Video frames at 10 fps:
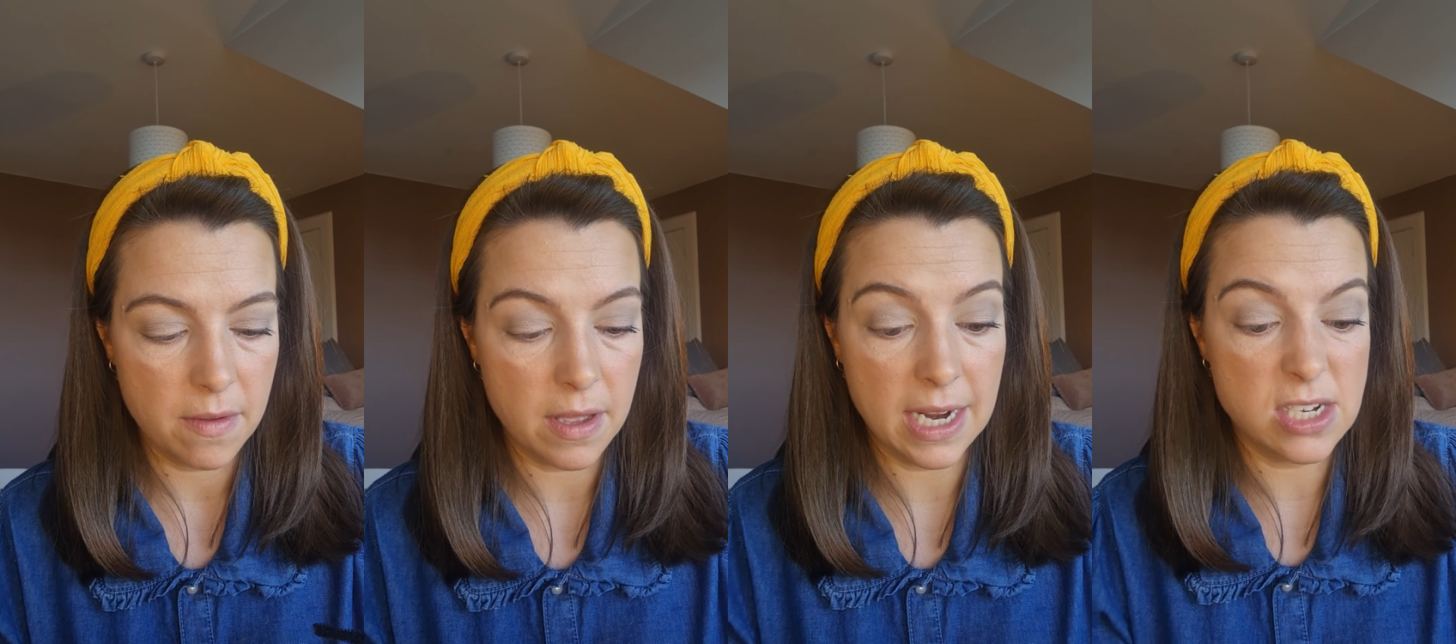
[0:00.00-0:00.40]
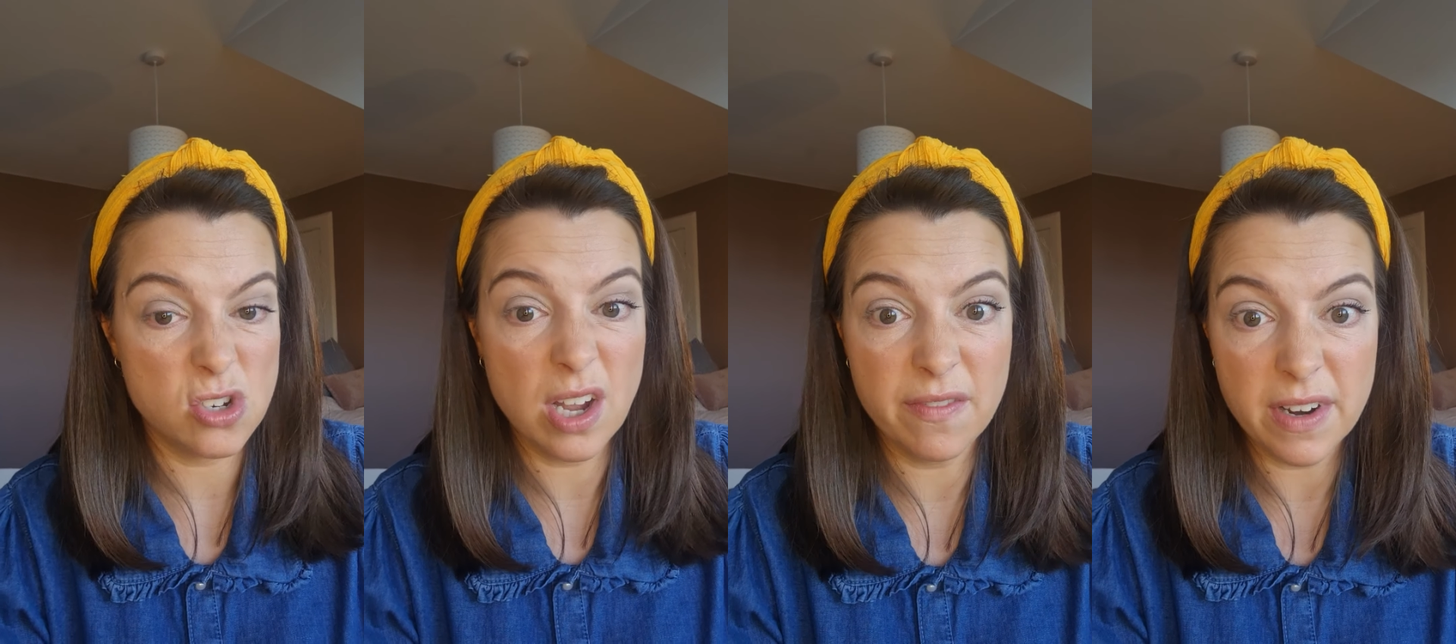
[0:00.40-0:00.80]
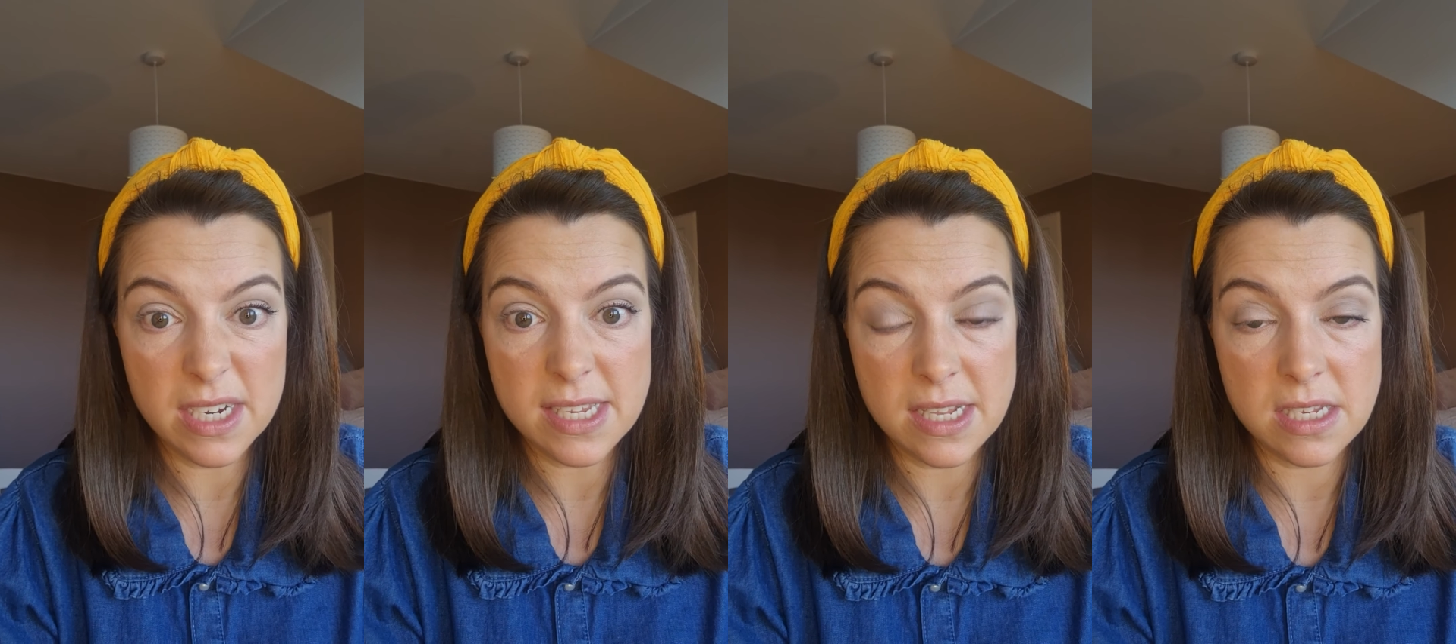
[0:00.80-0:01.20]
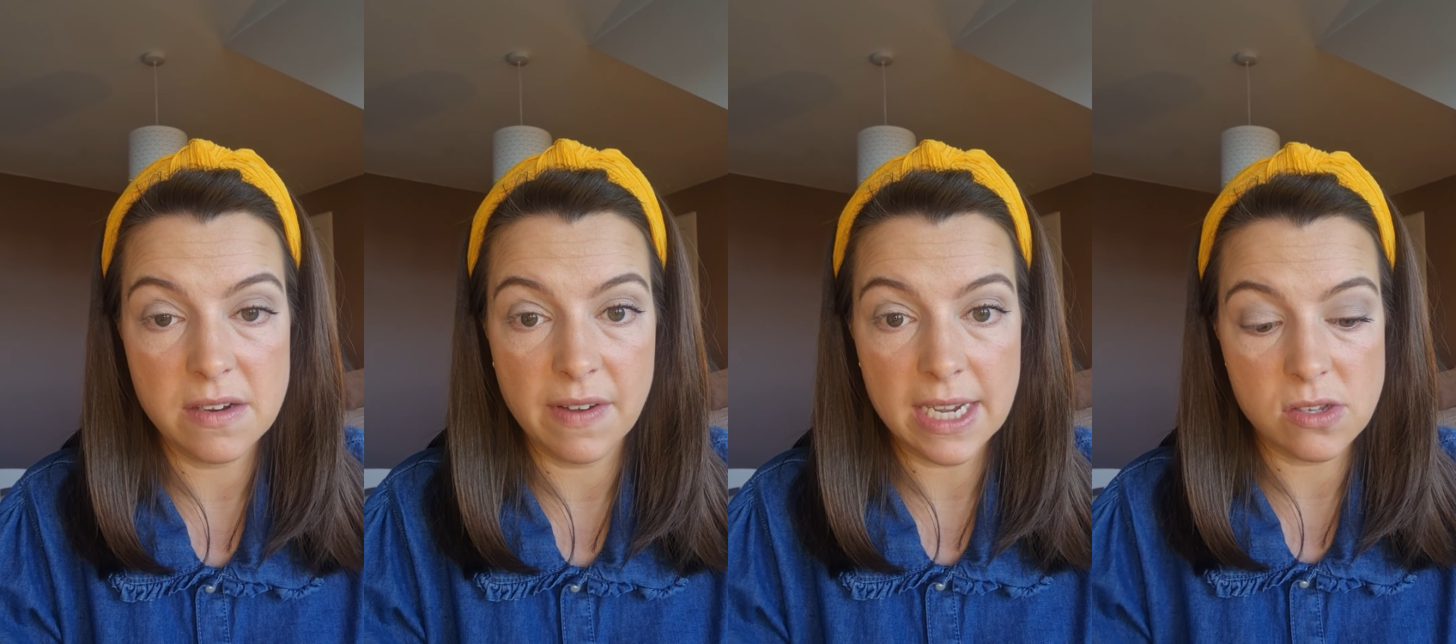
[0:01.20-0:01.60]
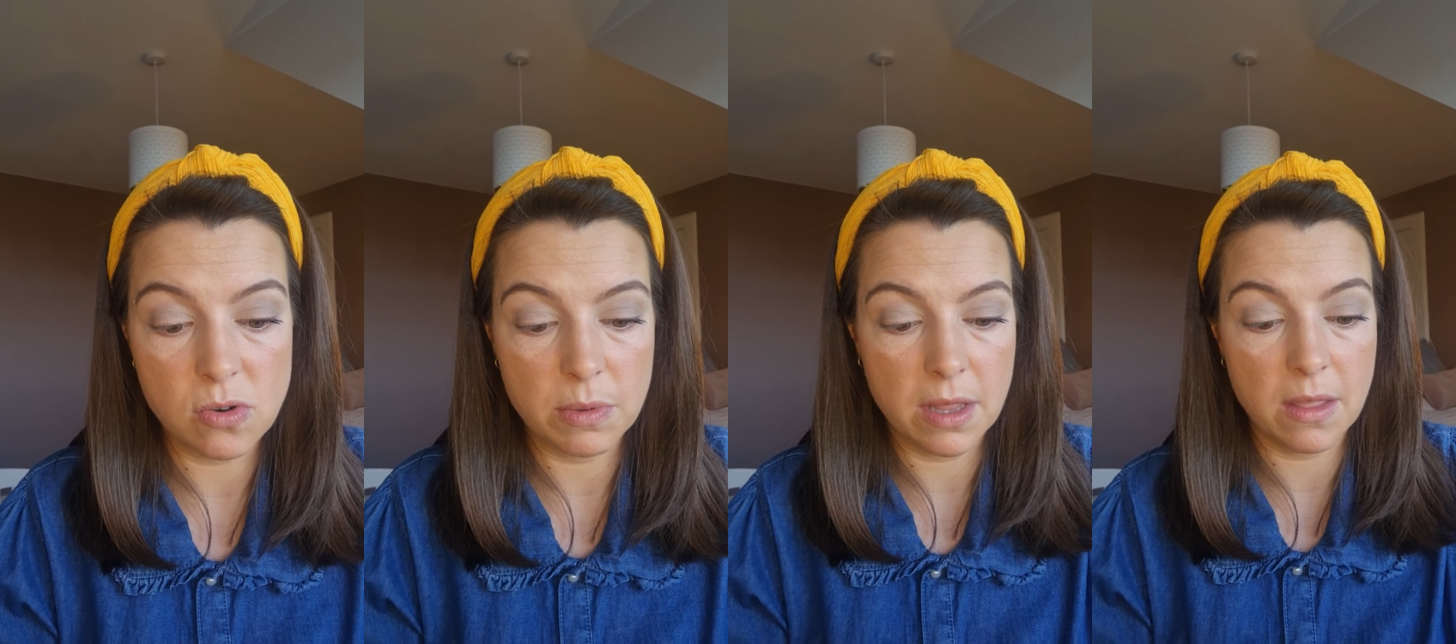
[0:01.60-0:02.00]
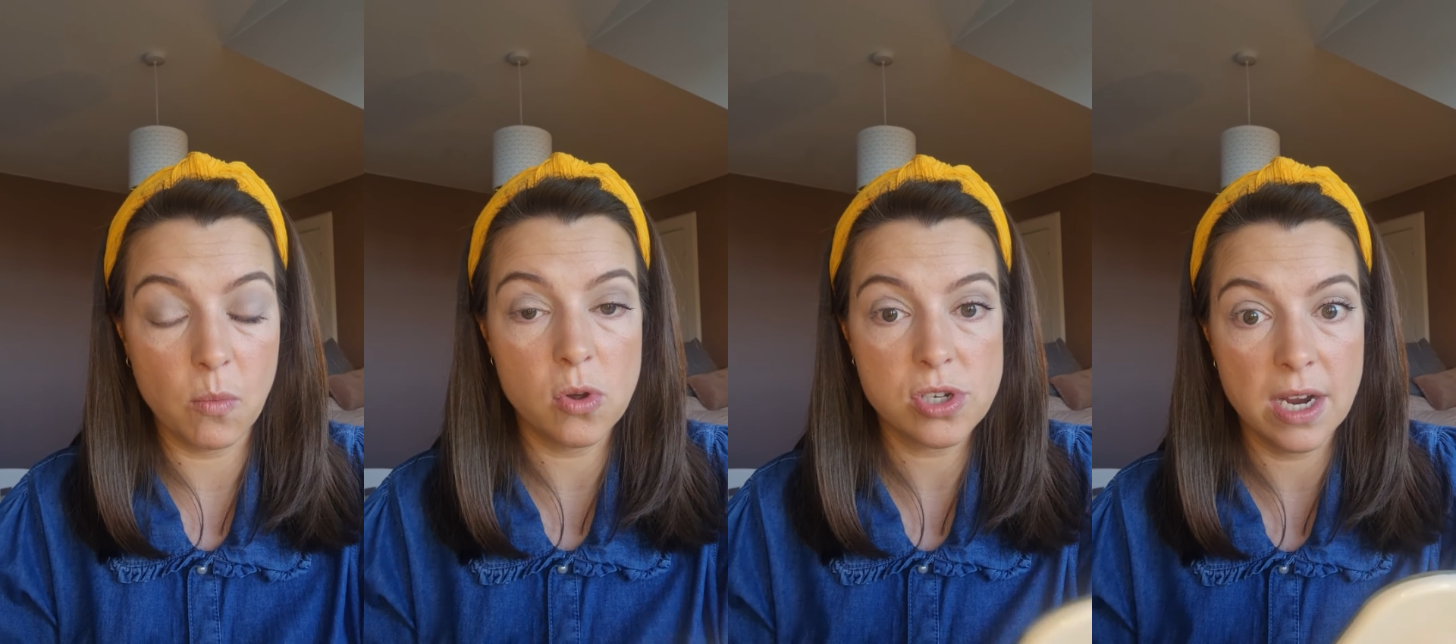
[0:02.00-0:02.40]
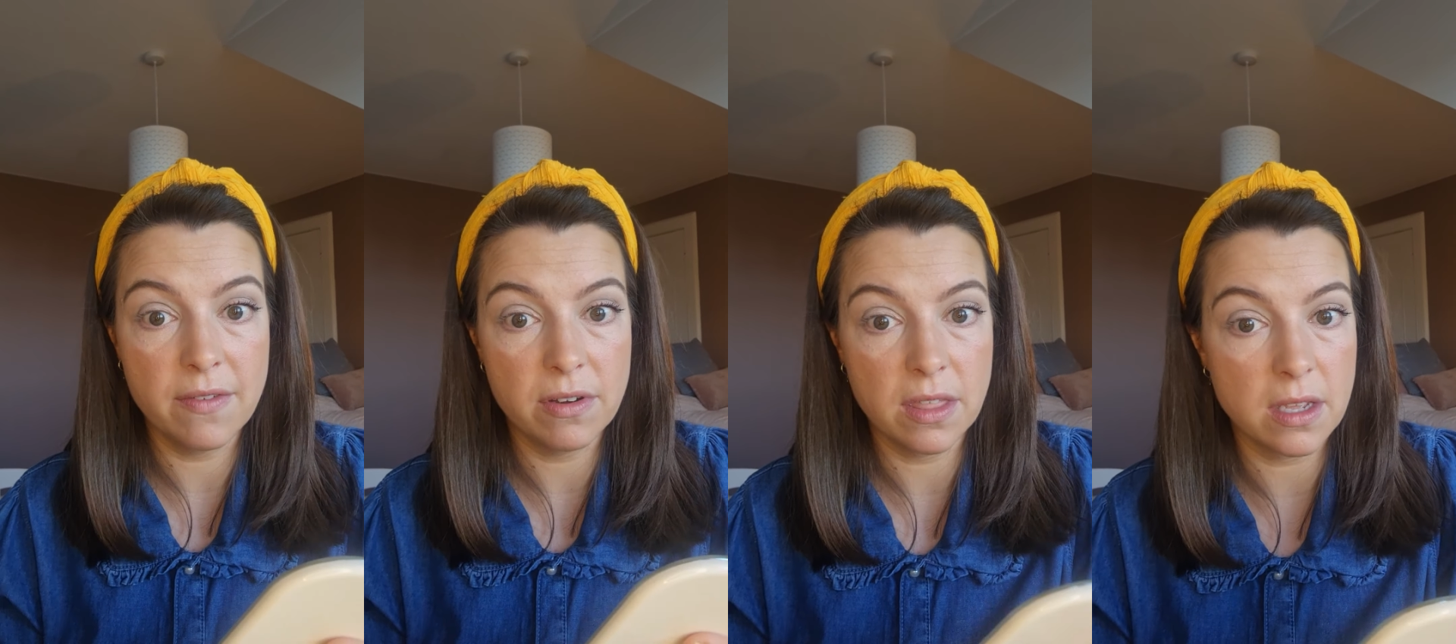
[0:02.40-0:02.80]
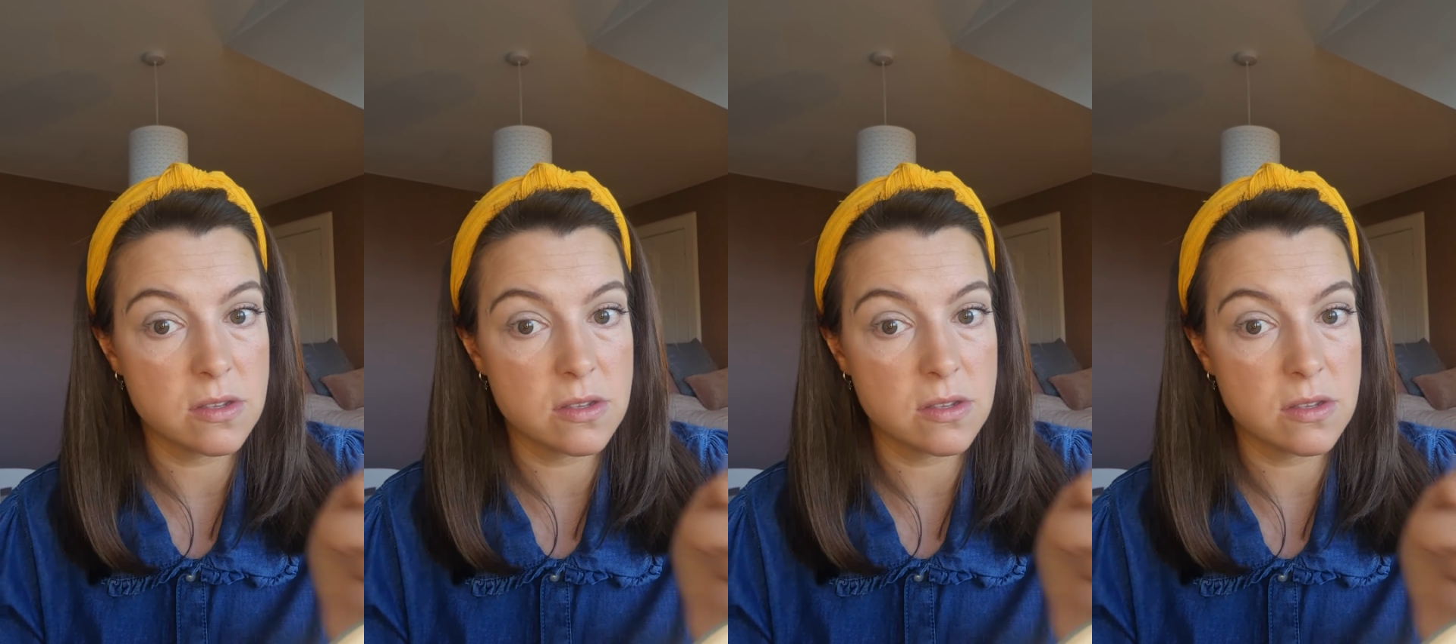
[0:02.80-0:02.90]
And I do have very sensitive eyes normally. They water everything.